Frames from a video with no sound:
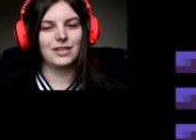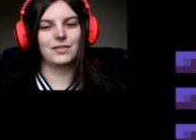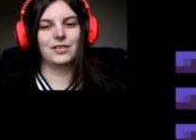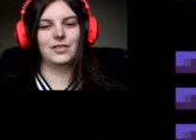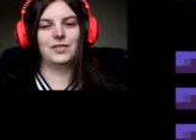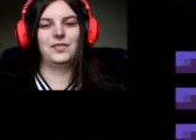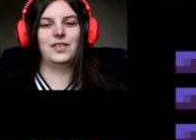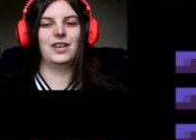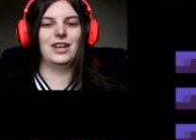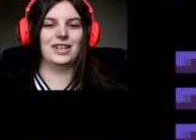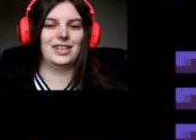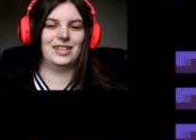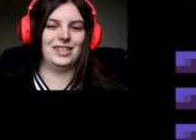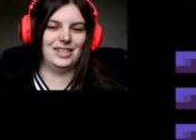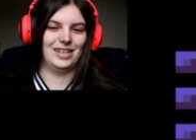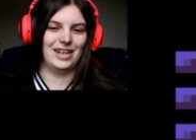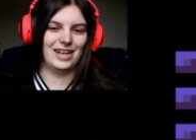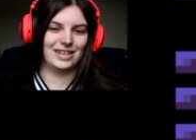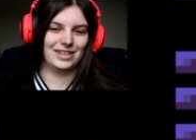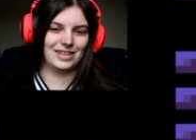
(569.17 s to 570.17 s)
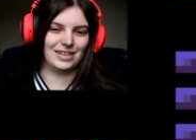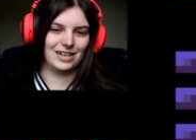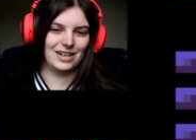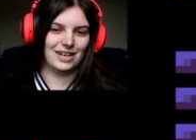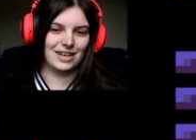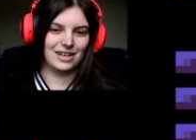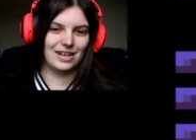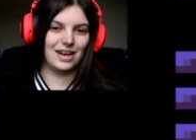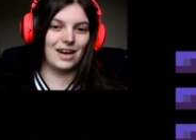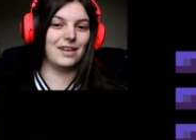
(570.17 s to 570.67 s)
For fuck's sake, just,
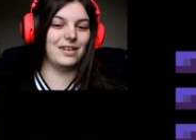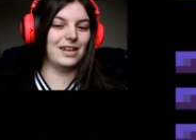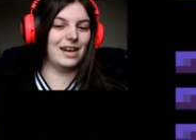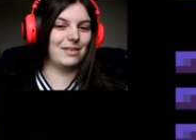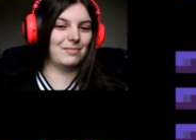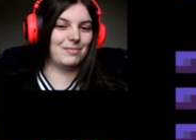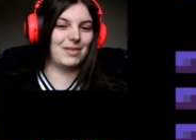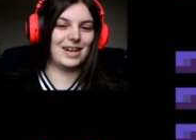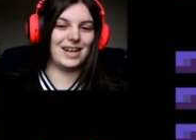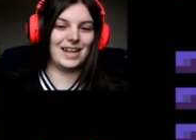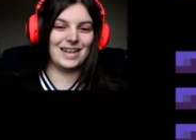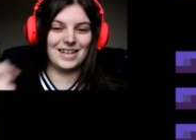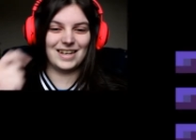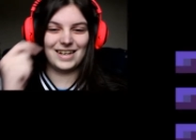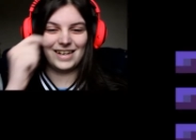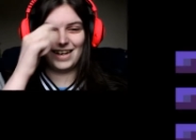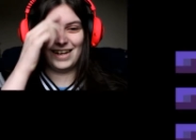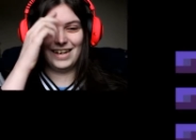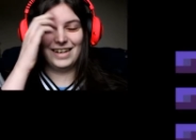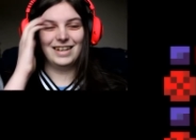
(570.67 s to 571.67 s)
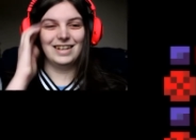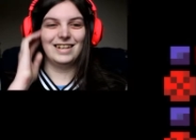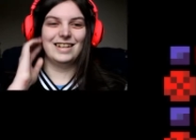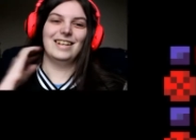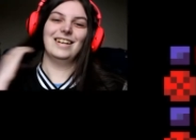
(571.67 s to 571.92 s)
no, never mind, I did it.